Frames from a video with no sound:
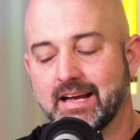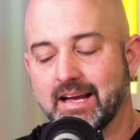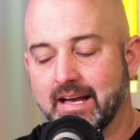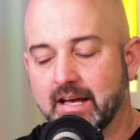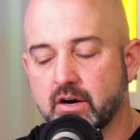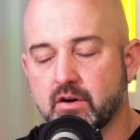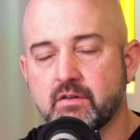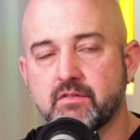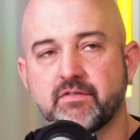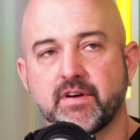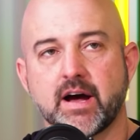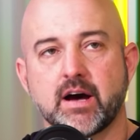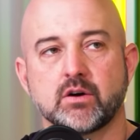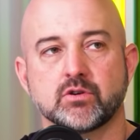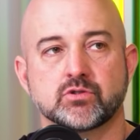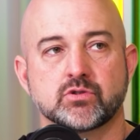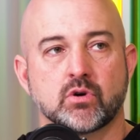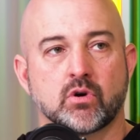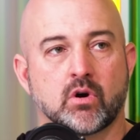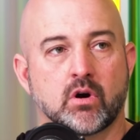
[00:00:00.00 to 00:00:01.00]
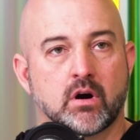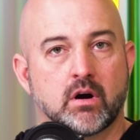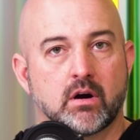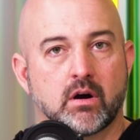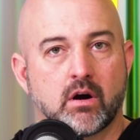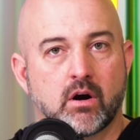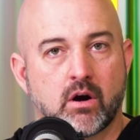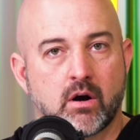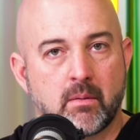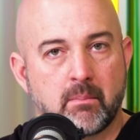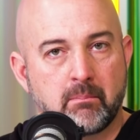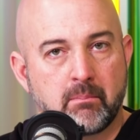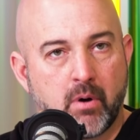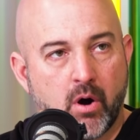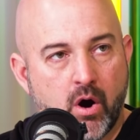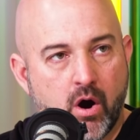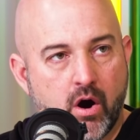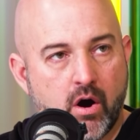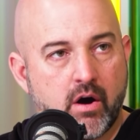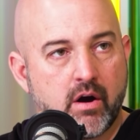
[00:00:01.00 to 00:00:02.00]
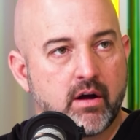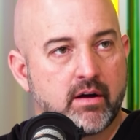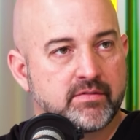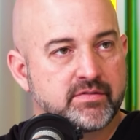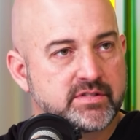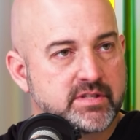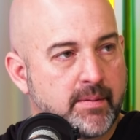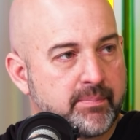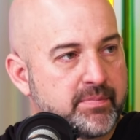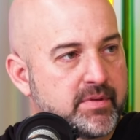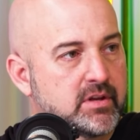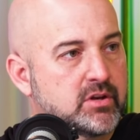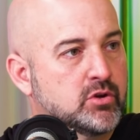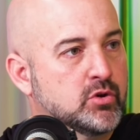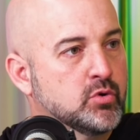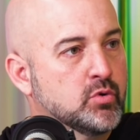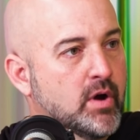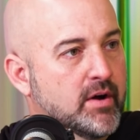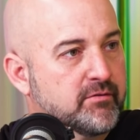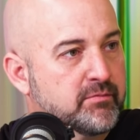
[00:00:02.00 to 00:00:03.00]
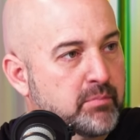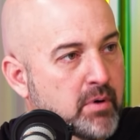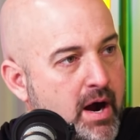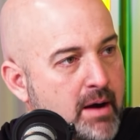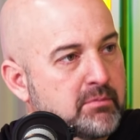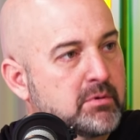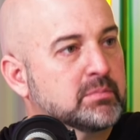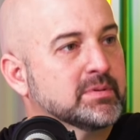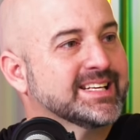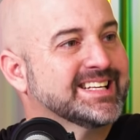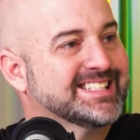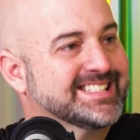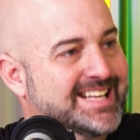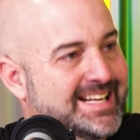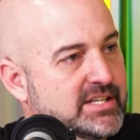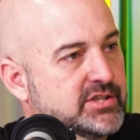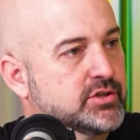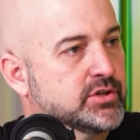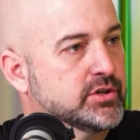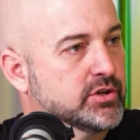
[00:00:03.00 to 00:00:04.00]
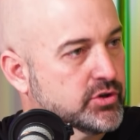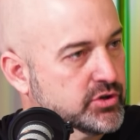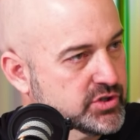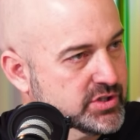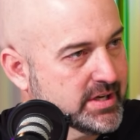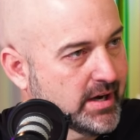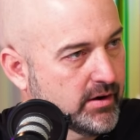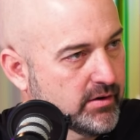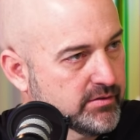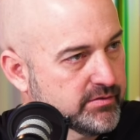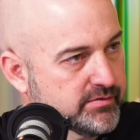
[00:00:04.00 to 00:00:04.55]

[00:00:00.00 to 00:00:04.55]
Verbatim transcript: inner vows are part of something you have probably said to yourself.